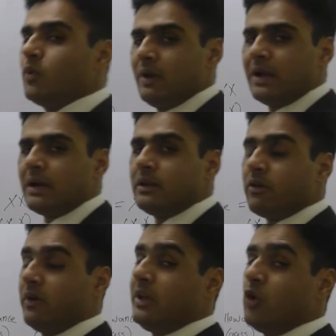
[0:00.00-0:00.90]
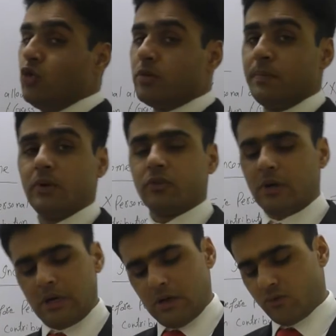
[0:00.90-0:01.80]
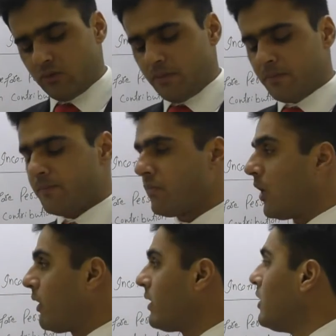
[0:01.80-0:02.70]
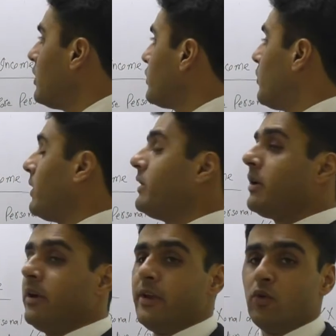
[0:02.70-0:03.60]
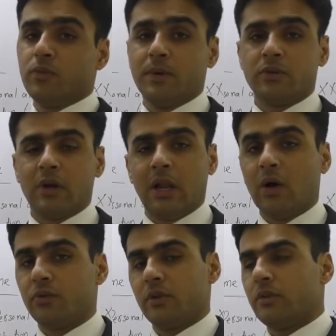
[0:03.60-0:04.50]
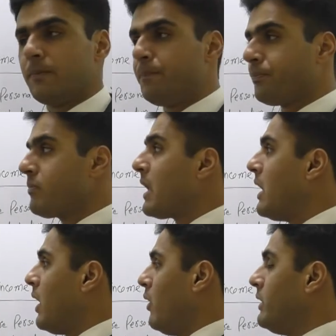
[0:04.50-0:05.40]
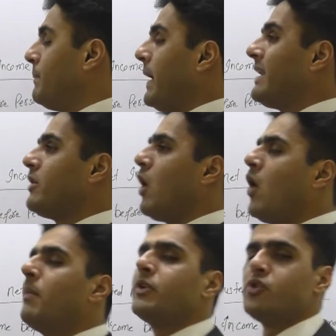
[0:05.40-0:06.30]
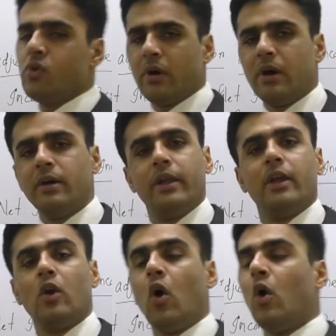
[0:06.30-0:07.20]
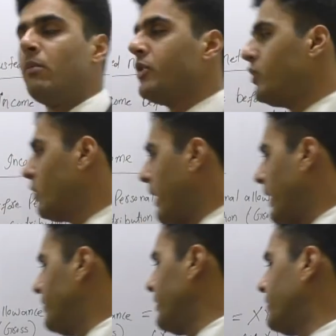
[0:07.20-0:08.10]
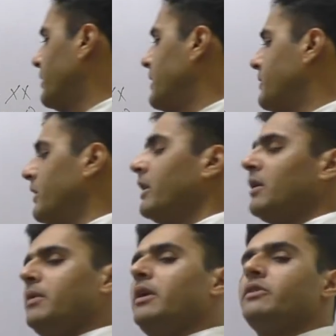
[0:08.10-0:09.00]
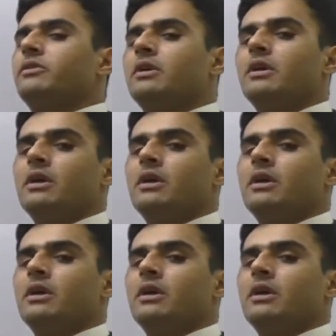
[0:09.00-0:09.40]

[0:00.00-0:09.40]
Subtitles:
you will get the reduced personal allowance. All right, so what the reduced personal allowance is? Now it depends on how much you are earning, how much your adjusted net income is,